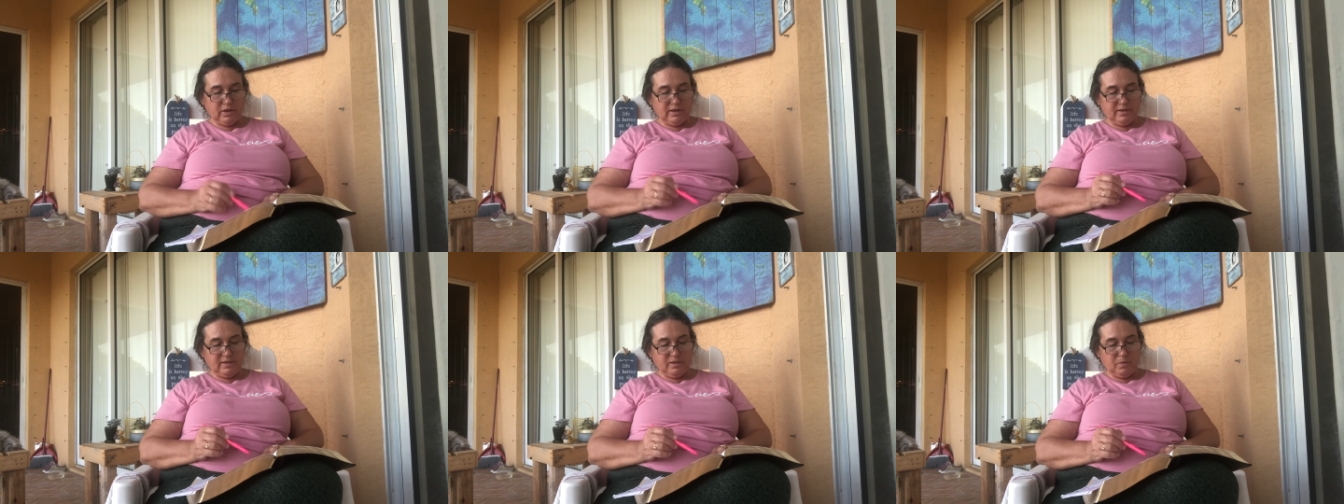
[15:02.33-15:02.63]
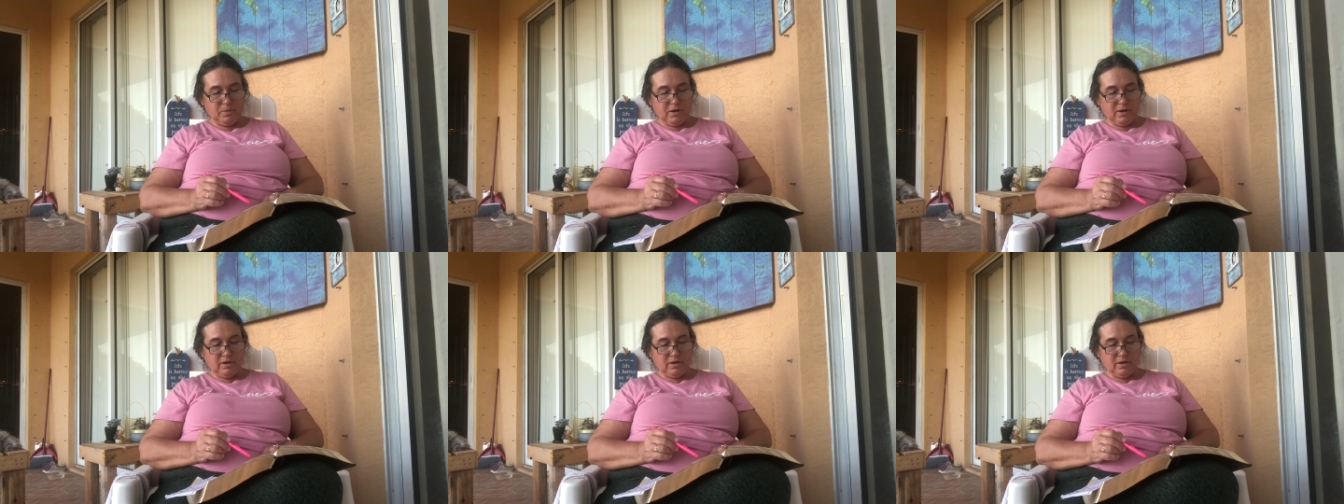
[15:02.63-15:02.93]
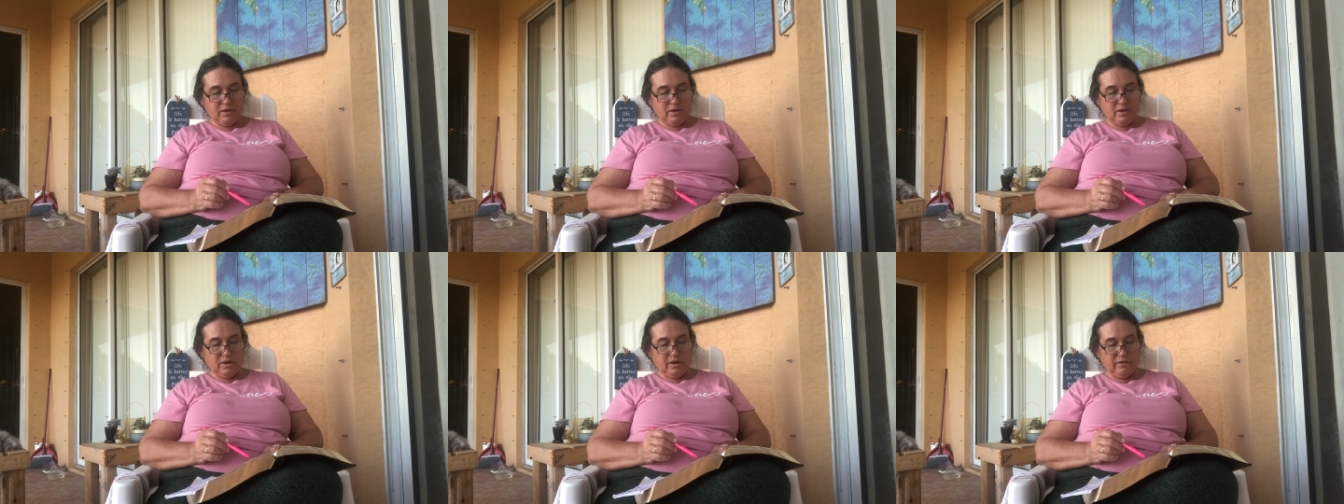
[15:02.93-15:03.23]
Spirit,
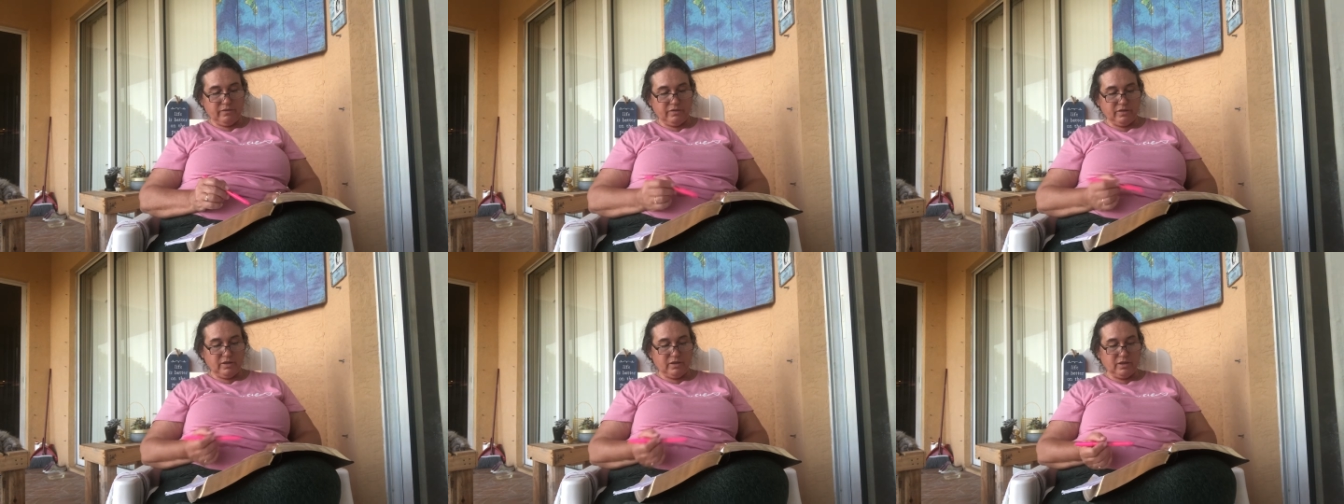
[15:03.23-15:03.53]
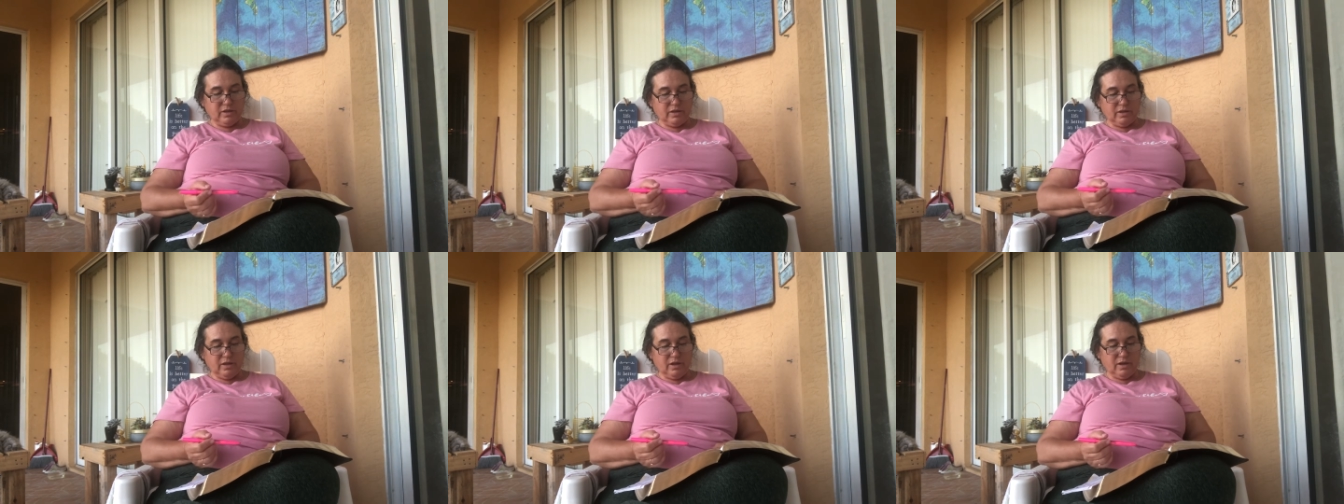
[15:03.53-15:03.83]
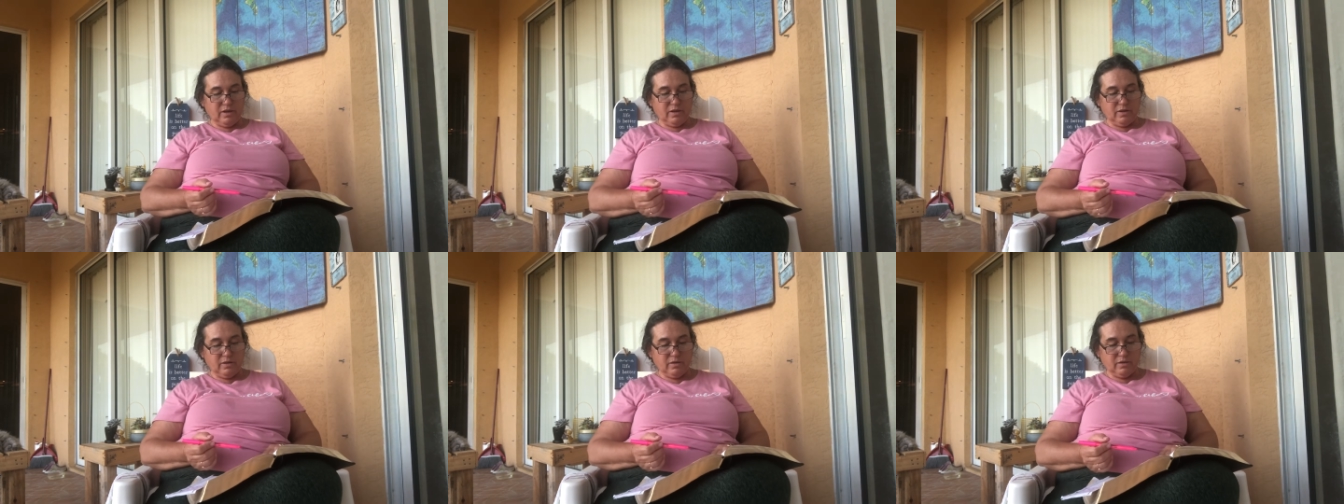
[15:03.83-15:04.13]
of the,
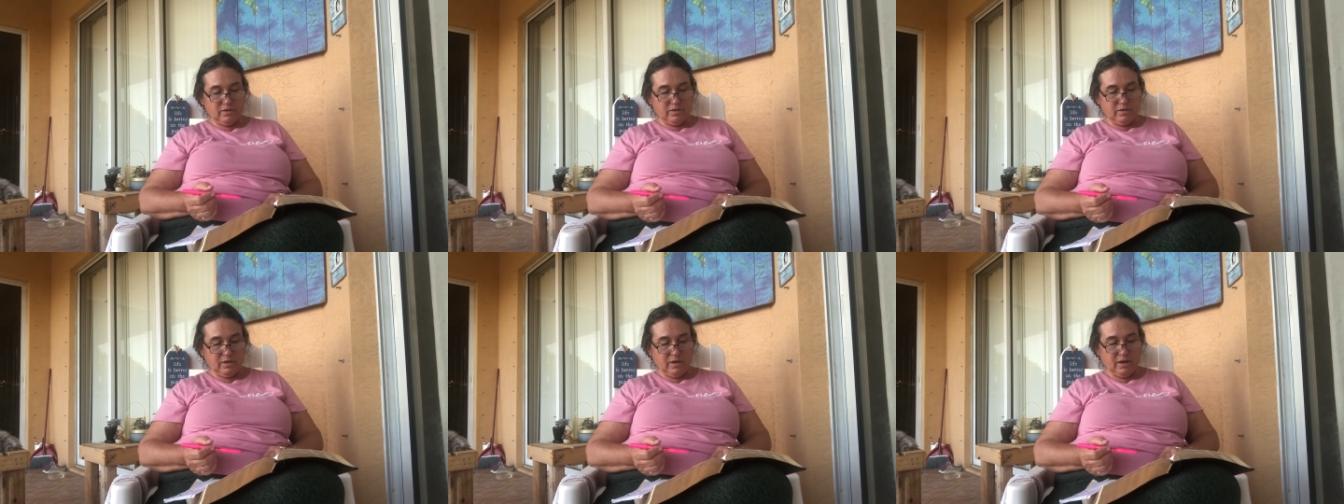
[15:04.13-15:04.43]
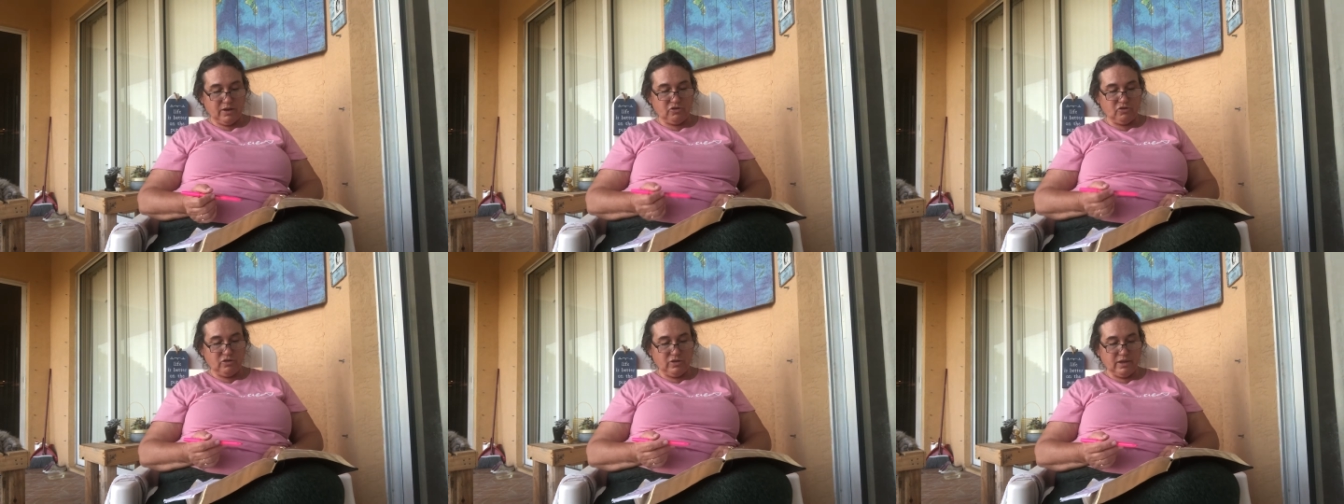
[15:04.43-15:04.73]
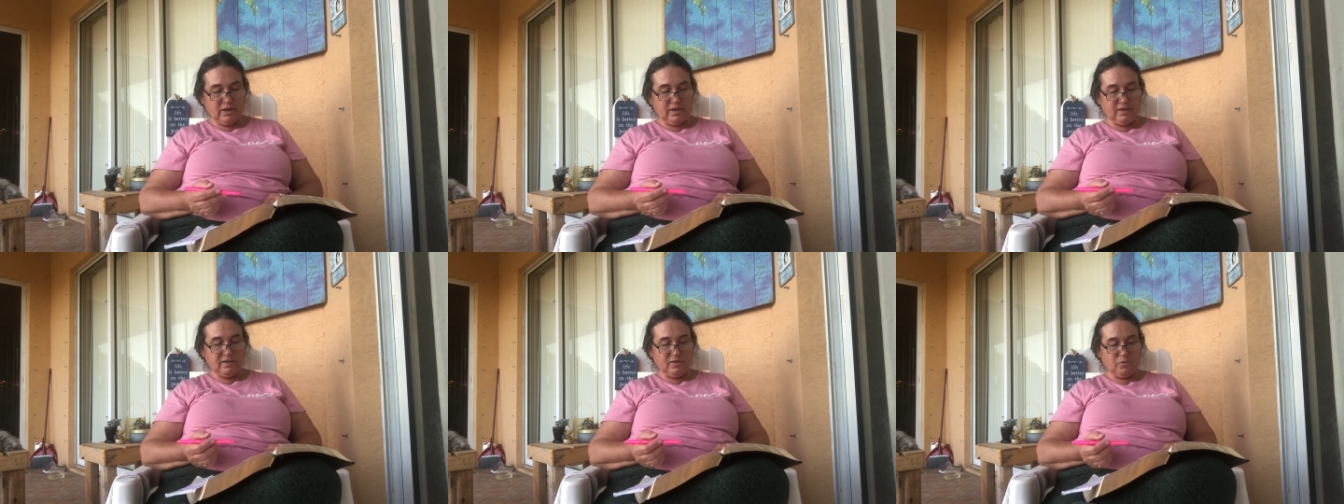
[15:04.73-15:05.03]
under
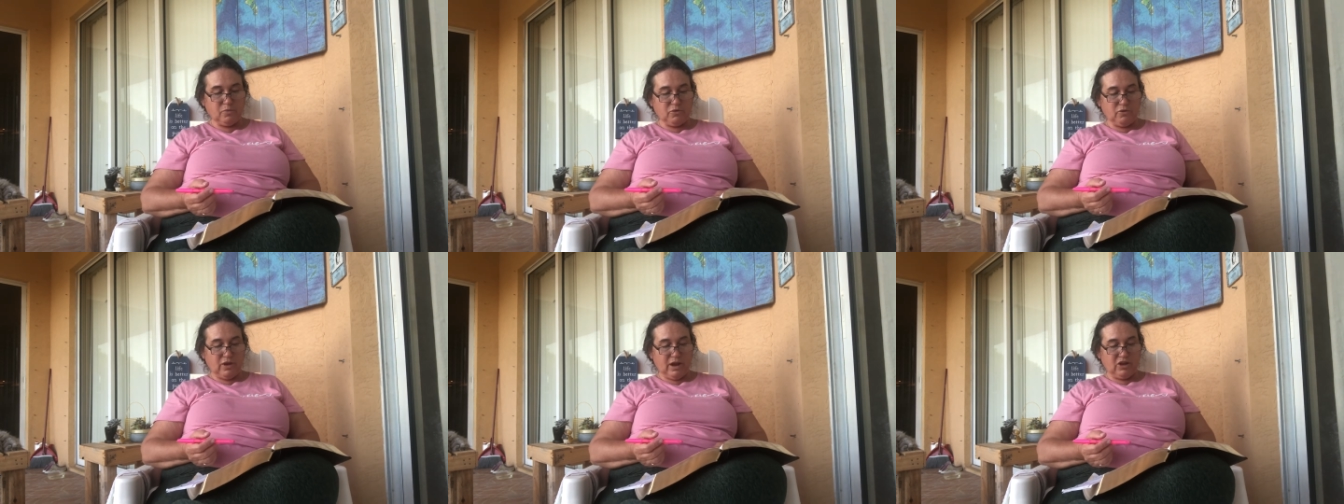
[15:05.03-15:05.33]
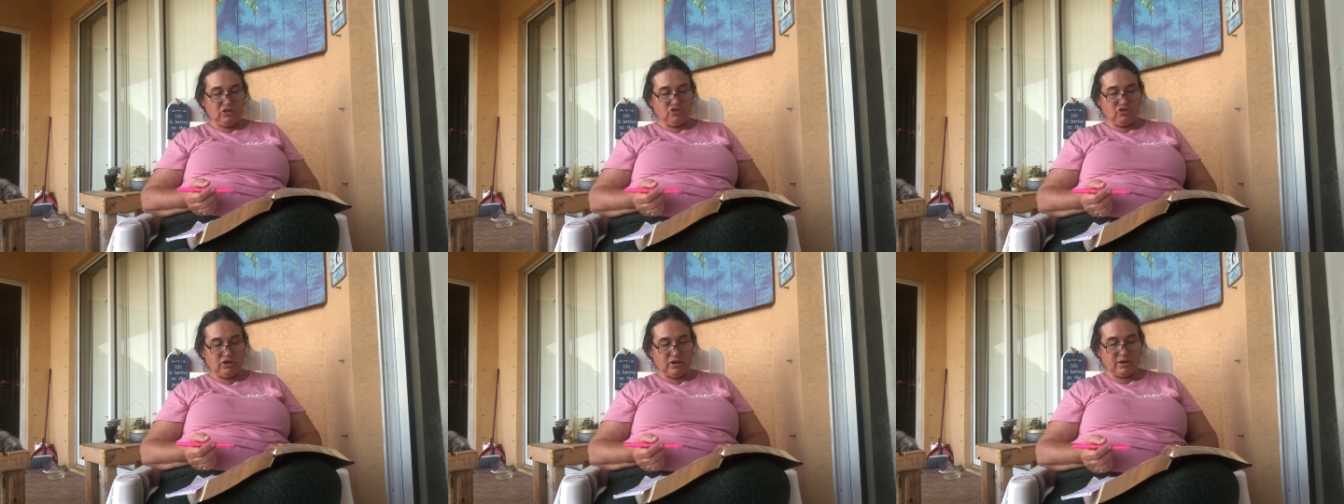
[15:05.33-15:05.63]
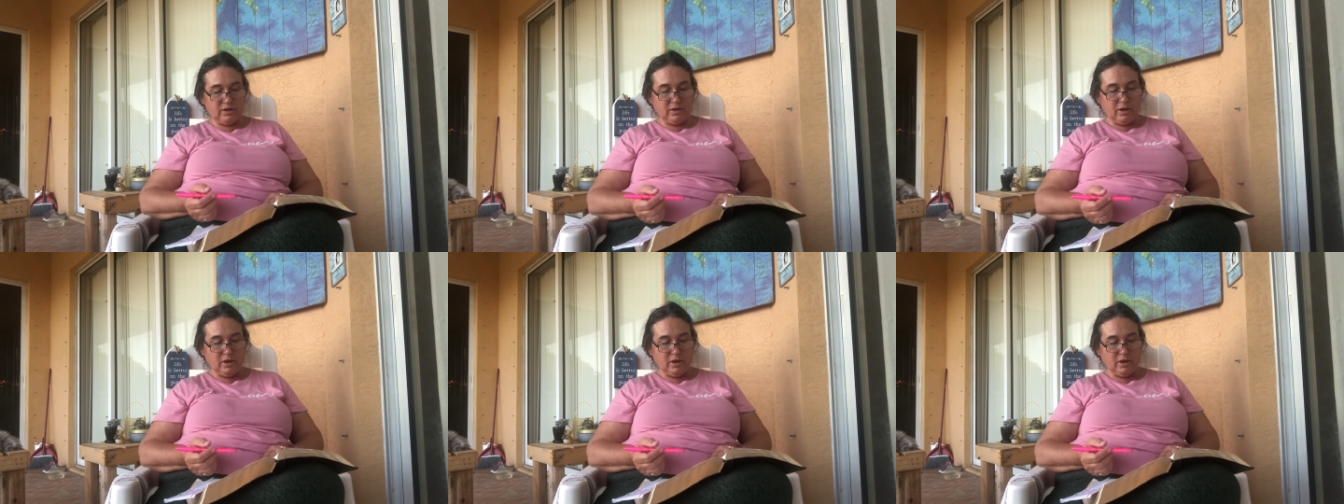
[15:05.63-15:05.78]
the inspiration